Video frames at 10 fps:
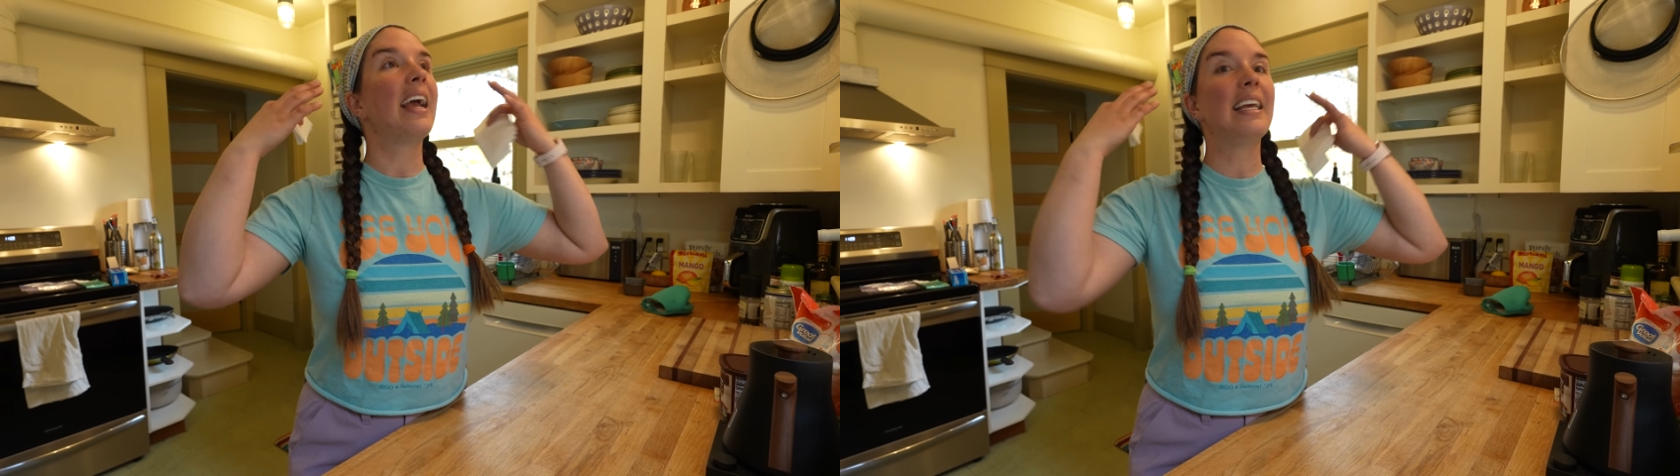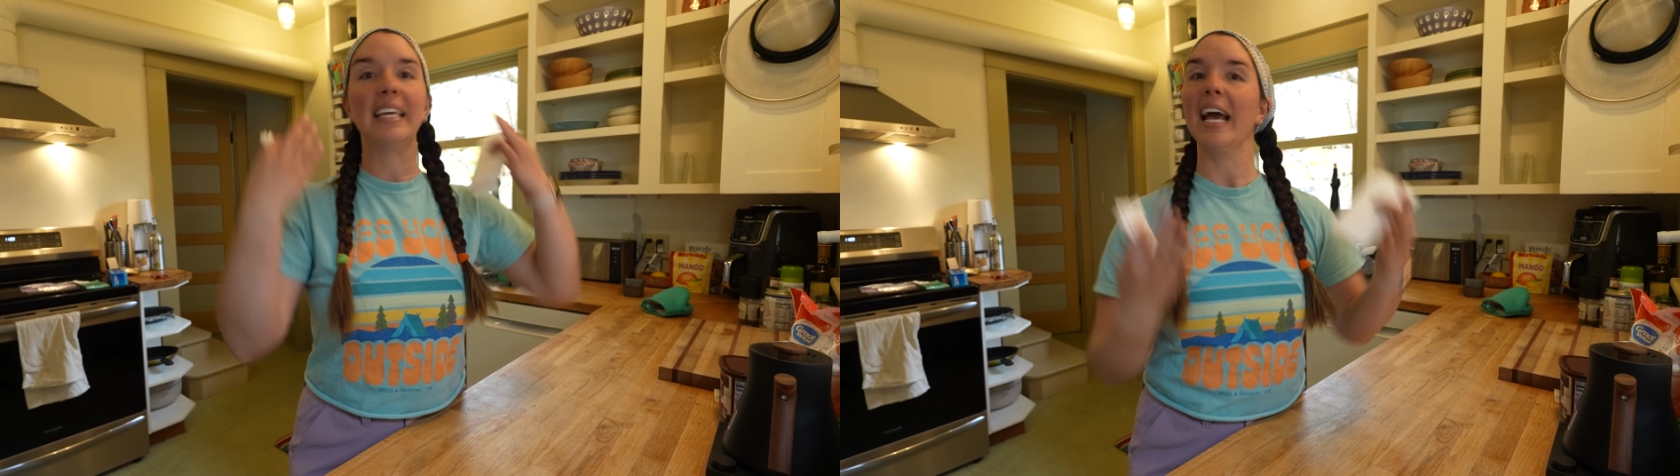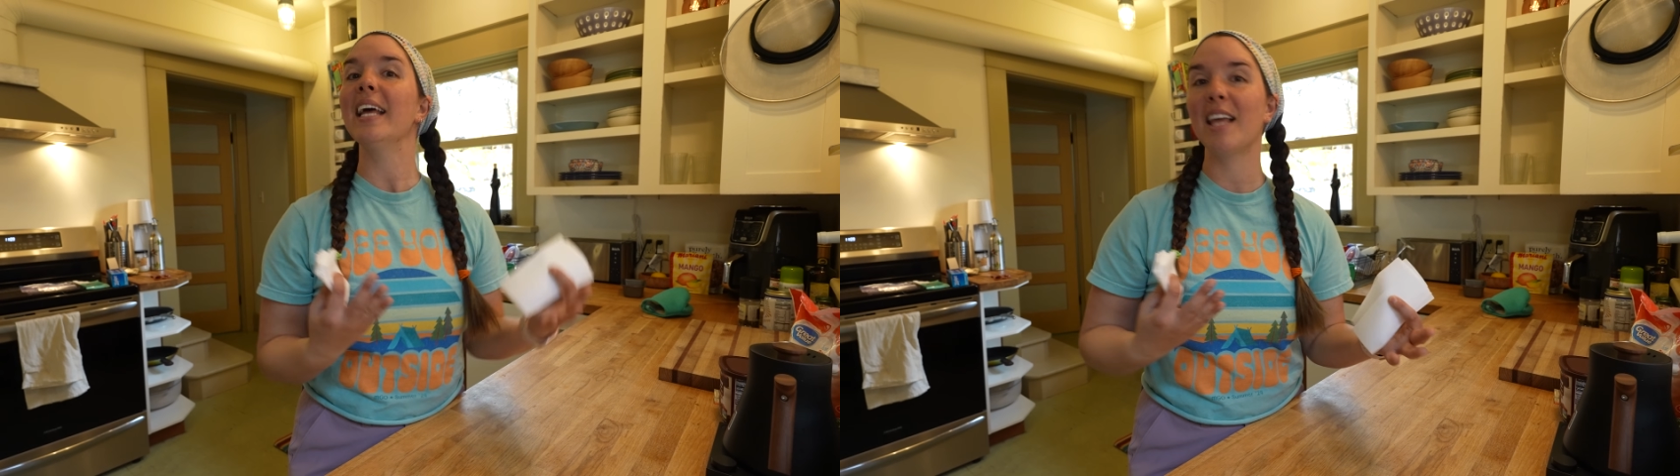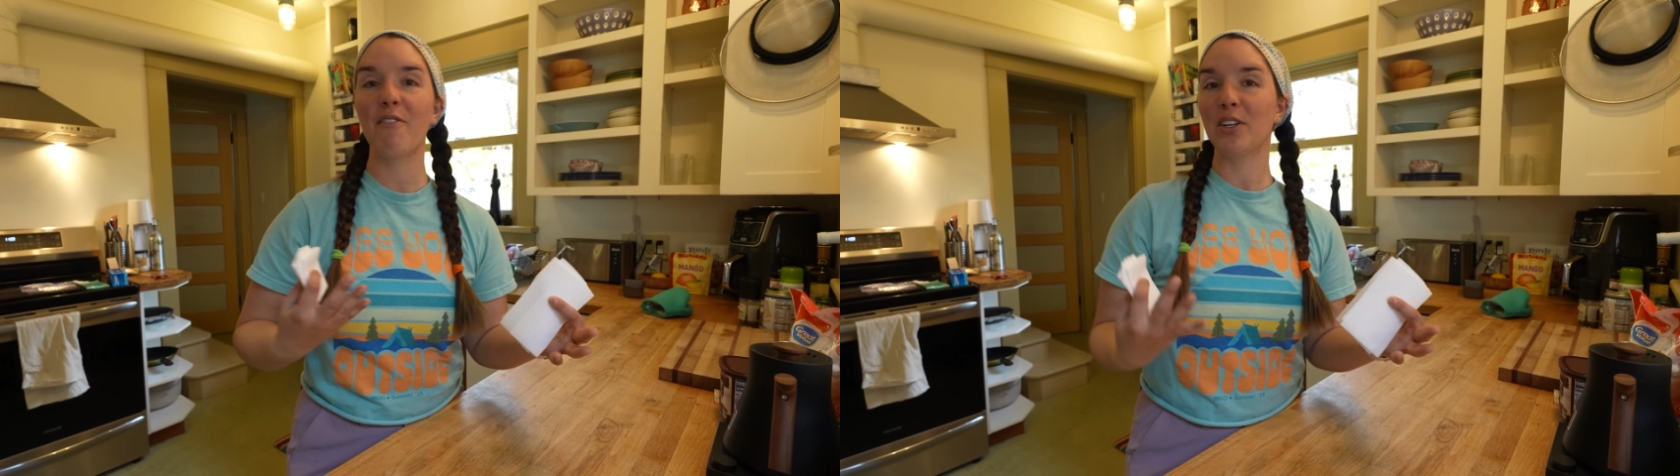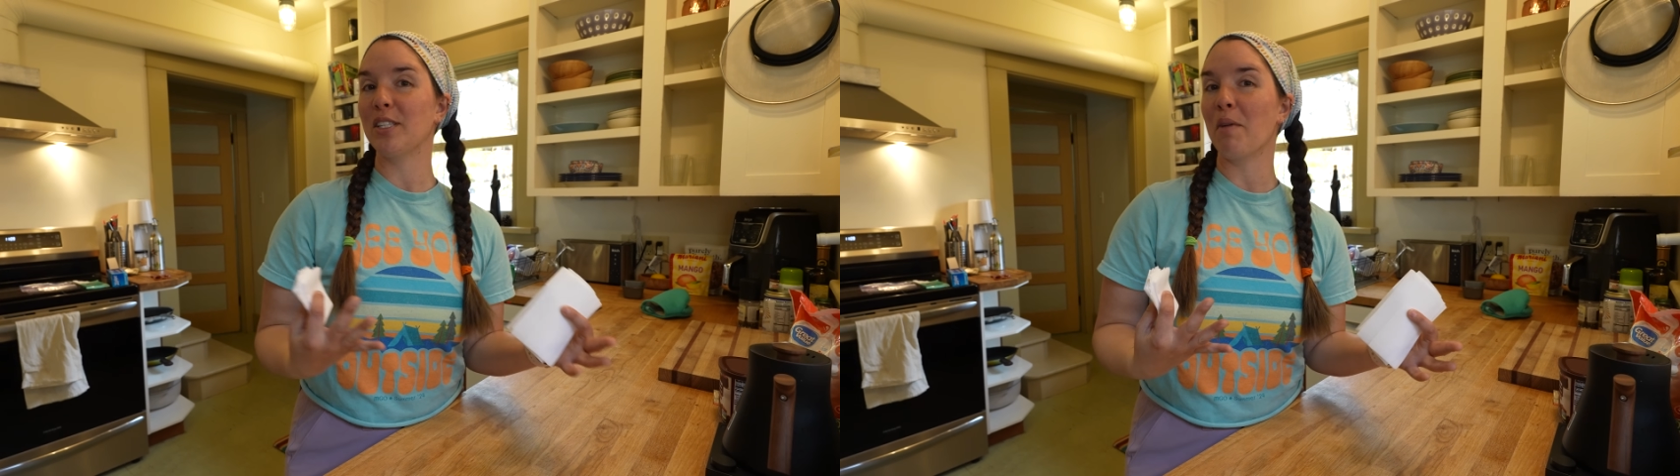I get that
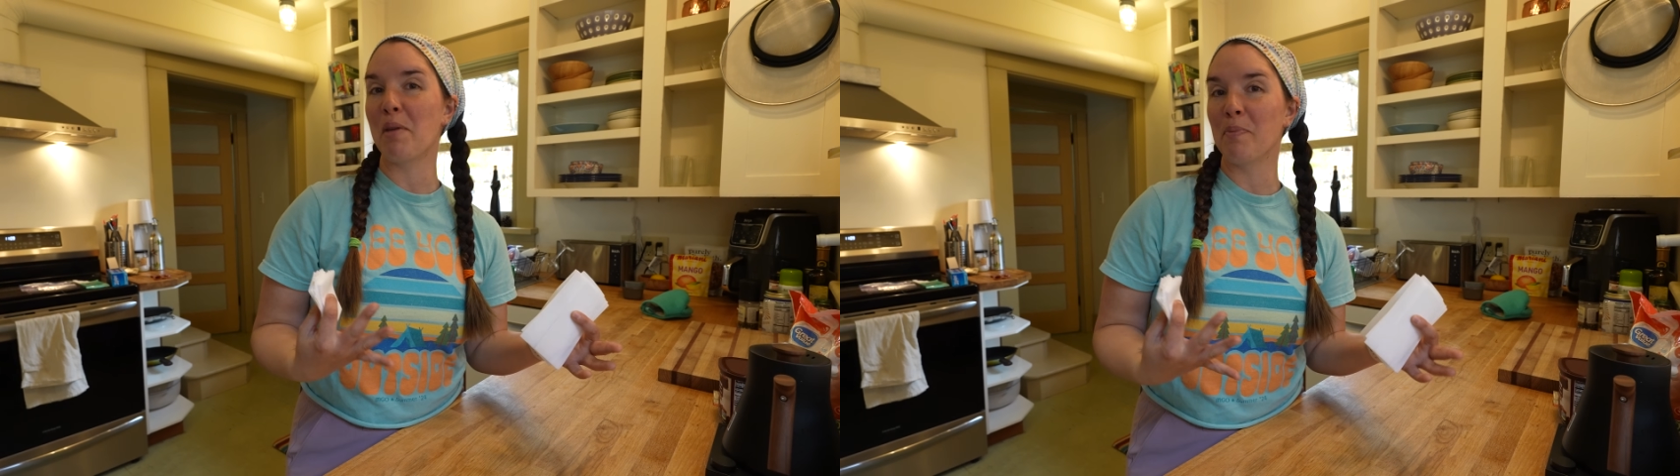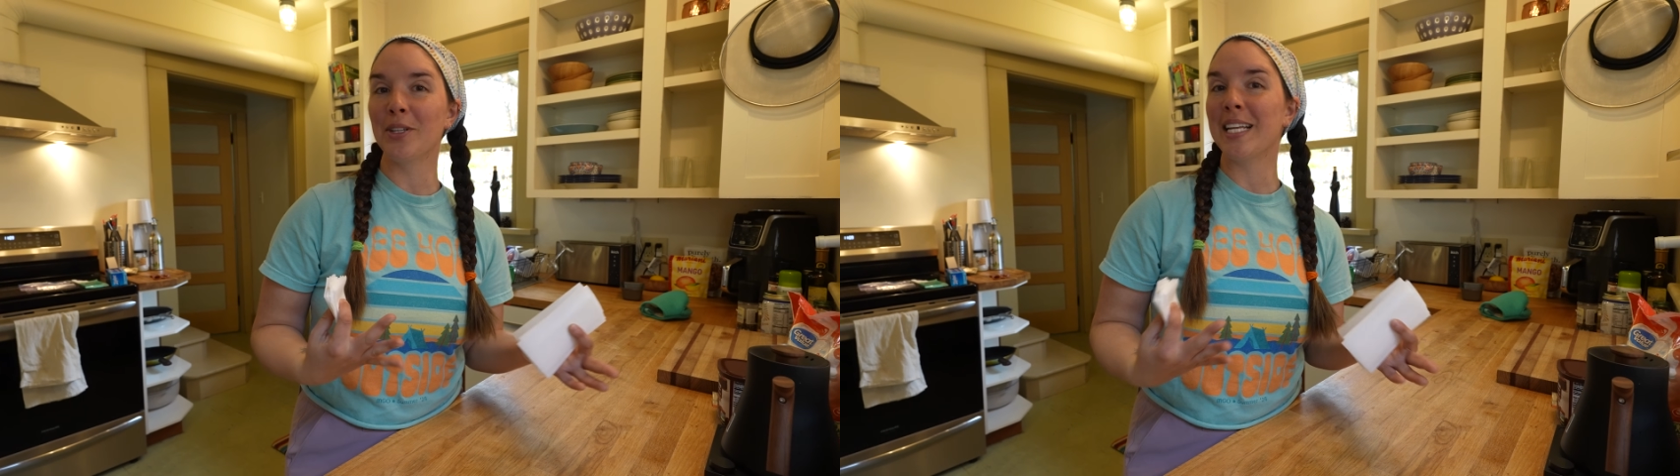for some people,